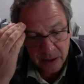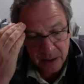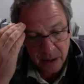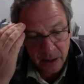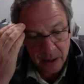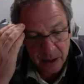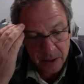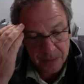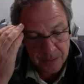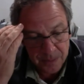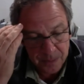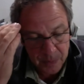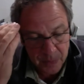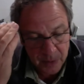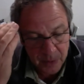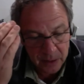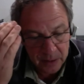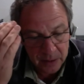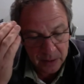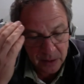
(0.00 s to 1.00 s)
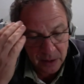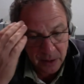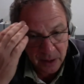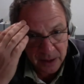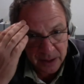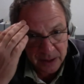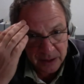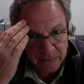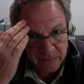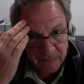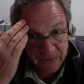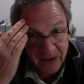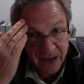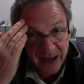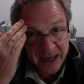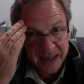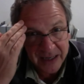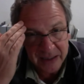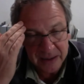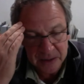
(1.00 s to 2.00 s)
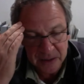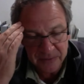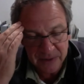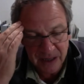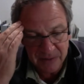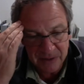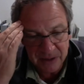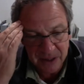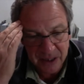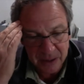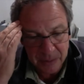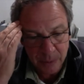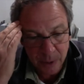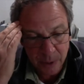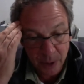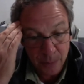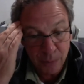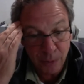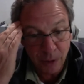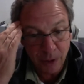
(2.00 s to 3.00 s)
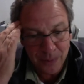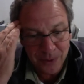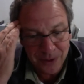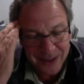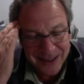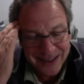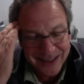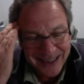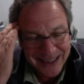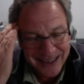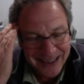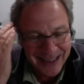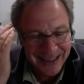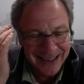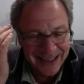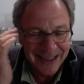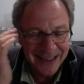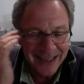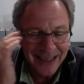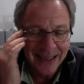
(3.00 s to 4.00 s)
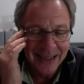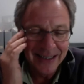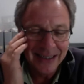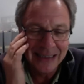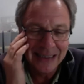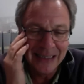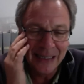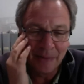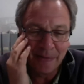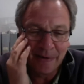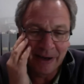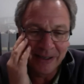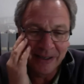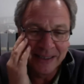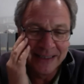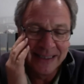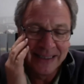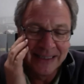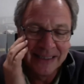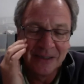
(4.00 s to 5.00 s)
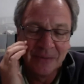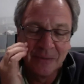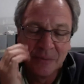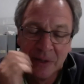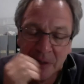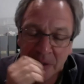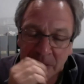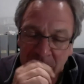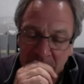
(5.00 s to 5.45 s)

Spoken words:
underlying fairness of having a proper democratic system?